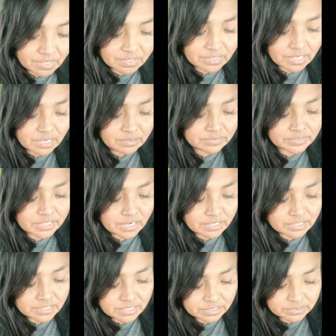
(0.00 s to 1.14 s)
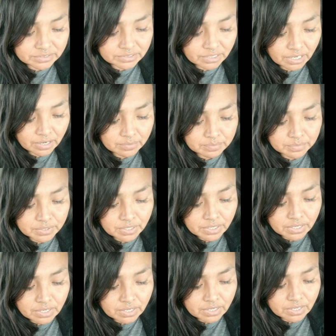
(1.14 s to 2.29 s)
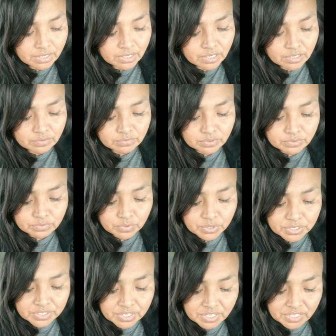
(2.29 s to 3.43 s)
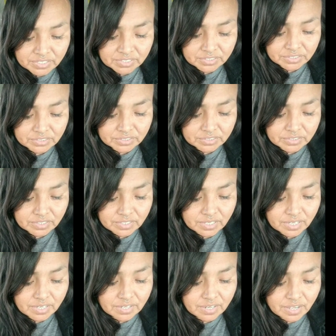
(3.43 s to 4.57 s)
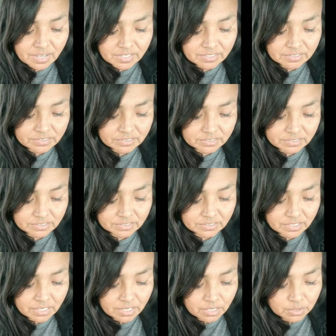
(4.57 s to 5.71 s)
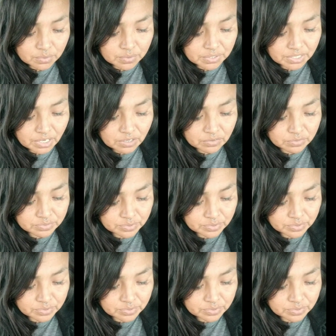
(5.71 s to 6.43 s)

left on the hilltop for four days and nights without